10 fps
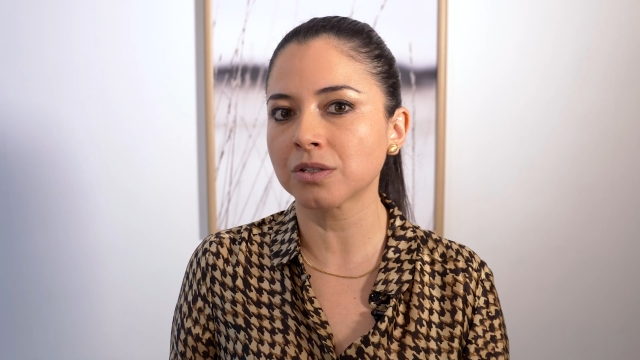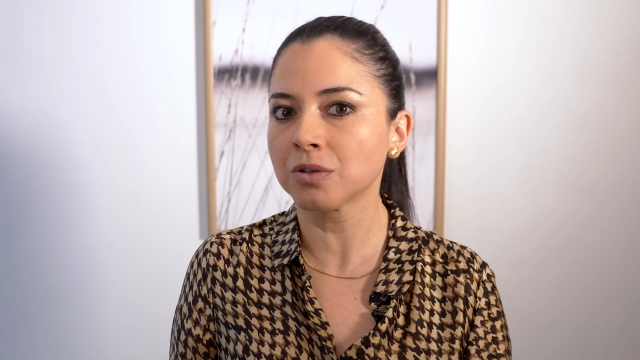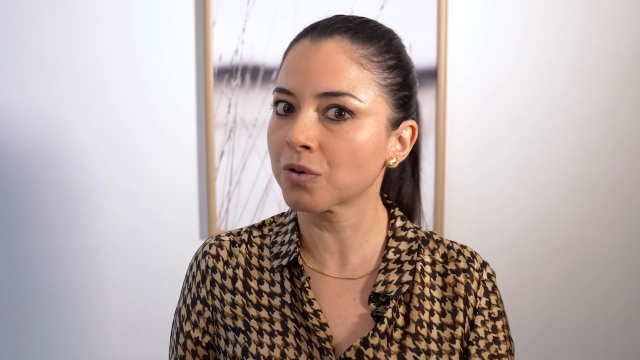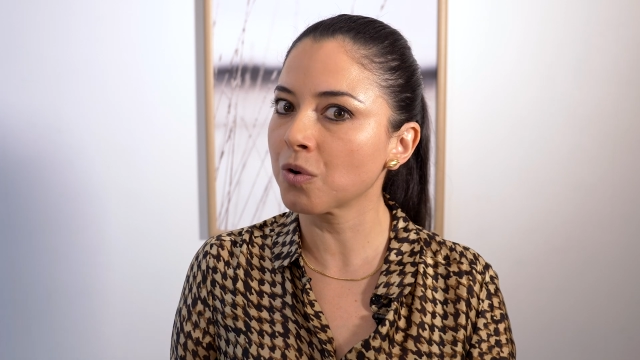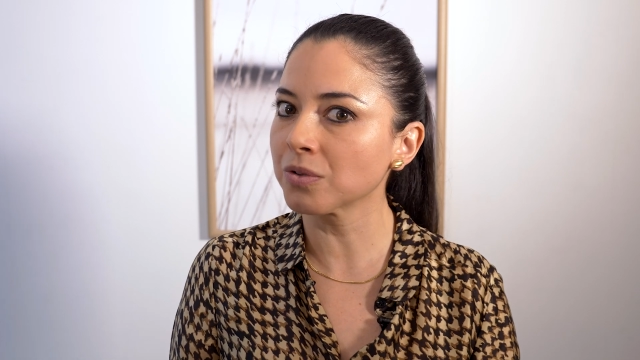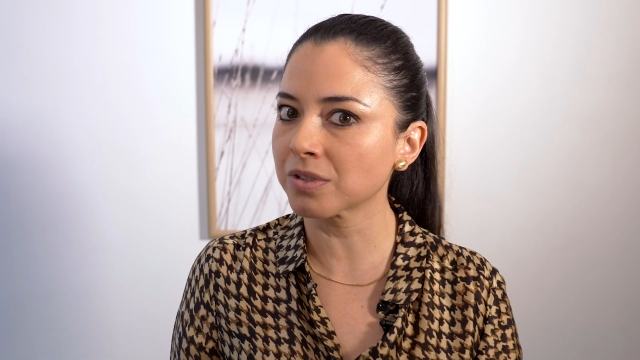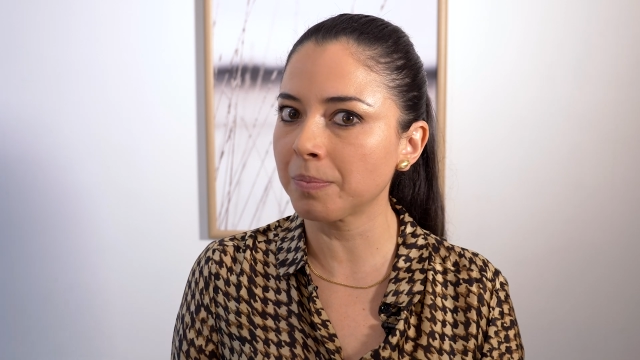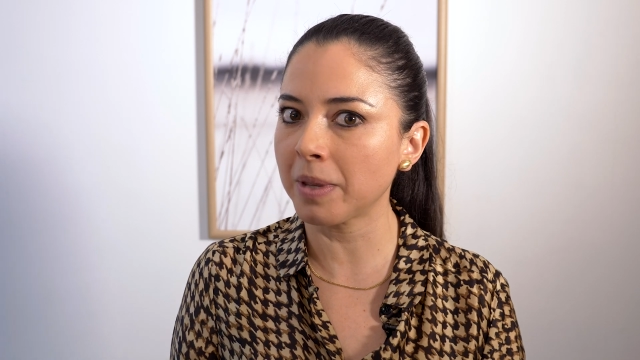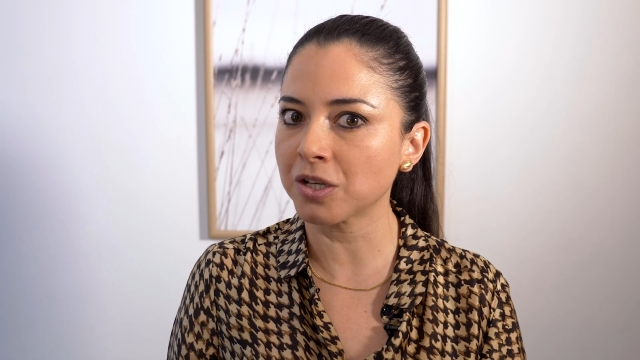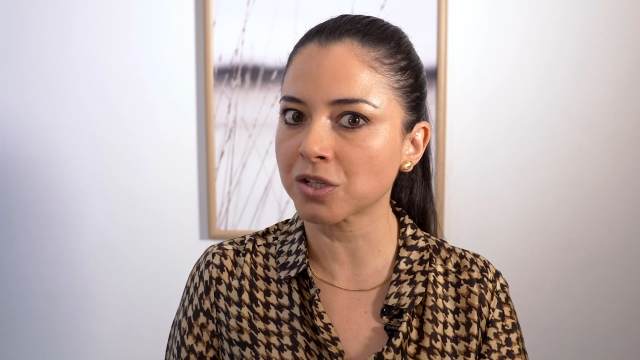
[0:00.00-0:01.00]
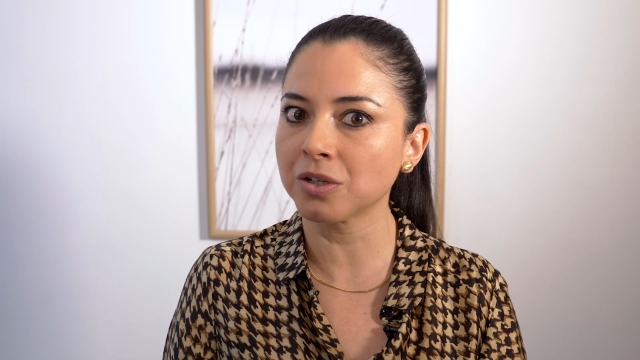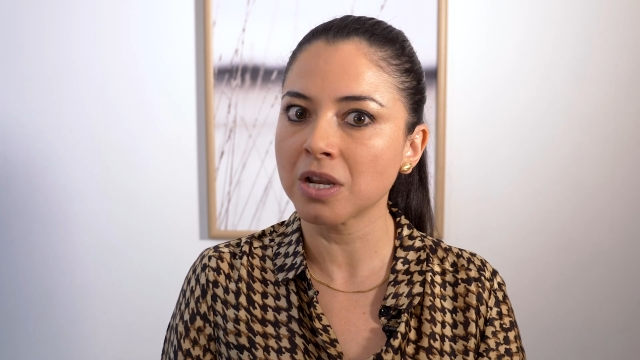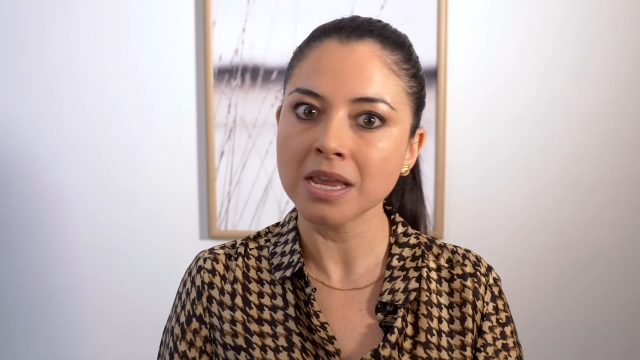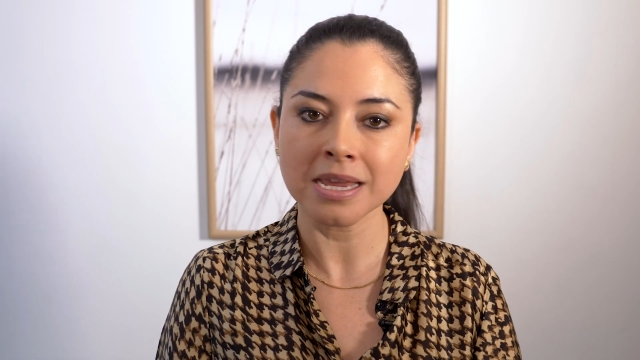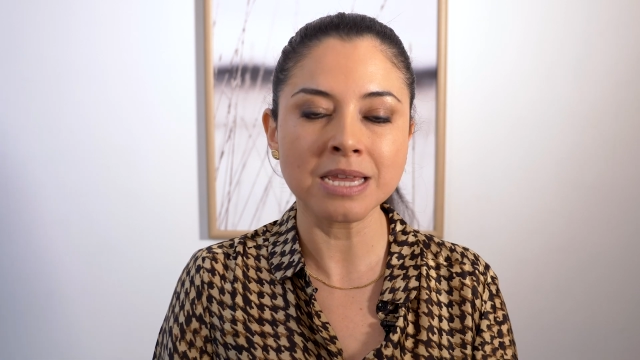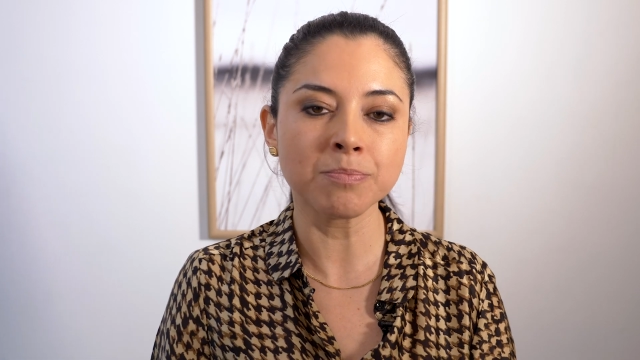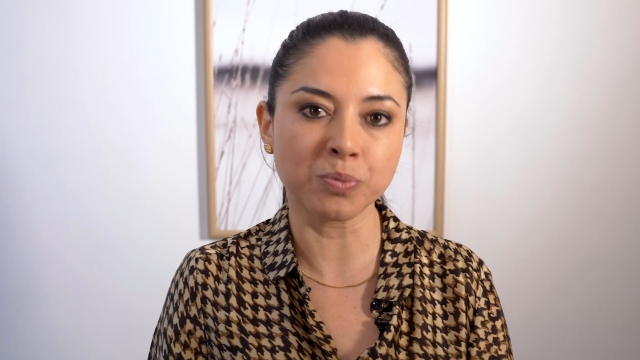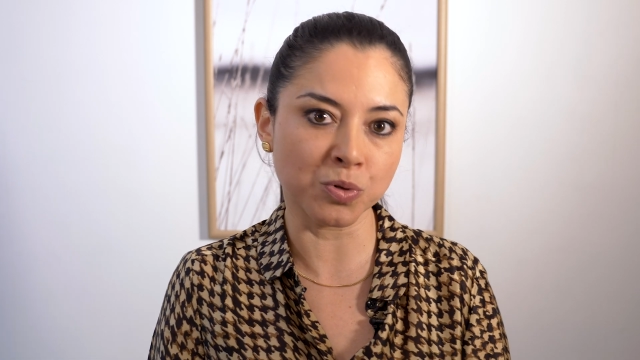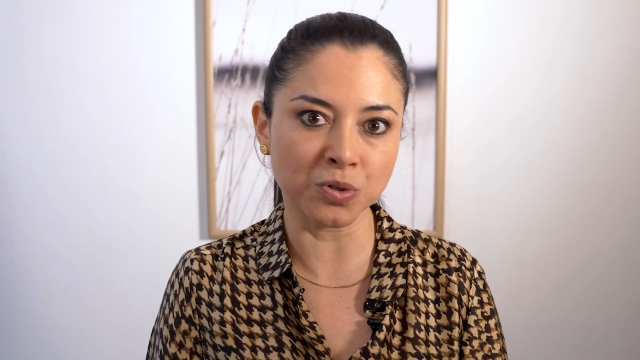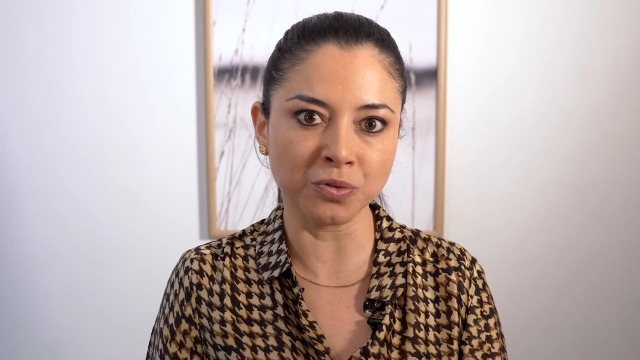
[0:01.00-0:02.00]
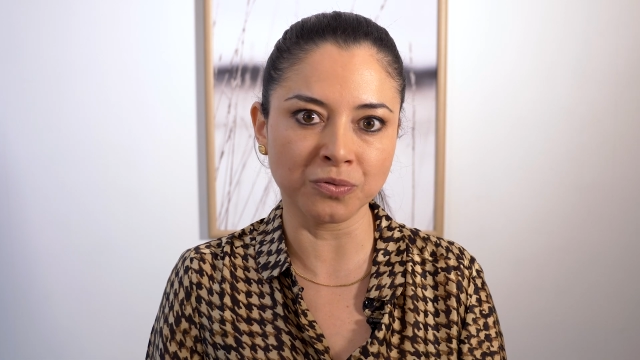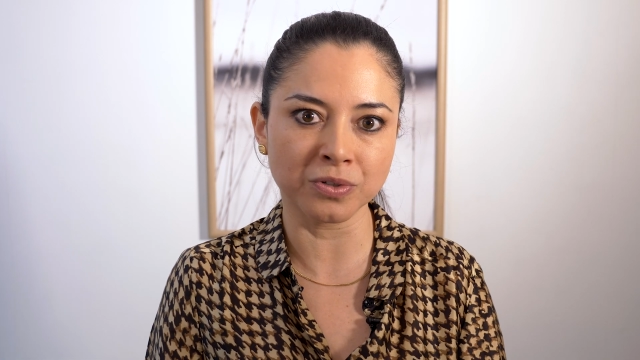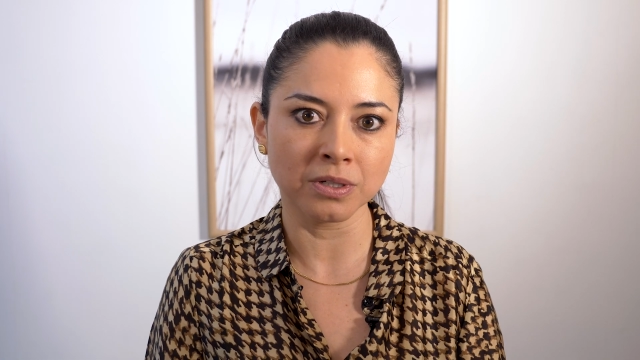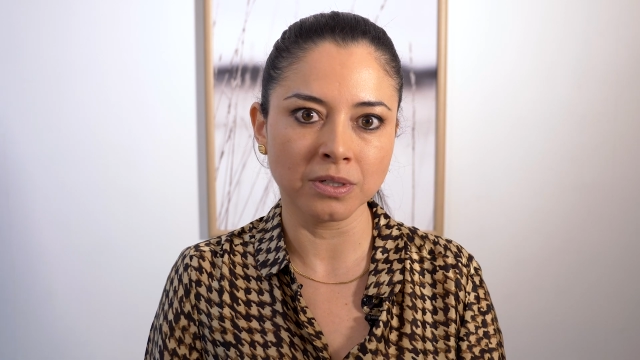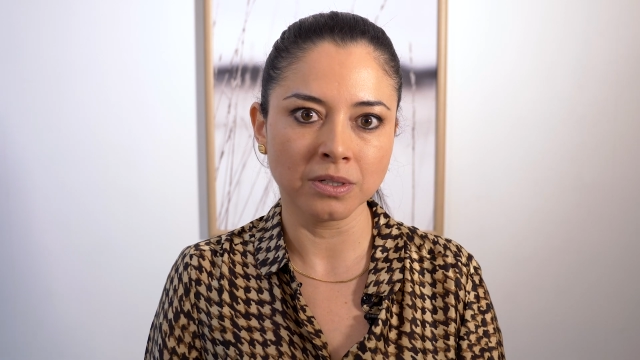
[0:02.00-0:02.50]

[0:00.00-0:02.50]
your constipation improved.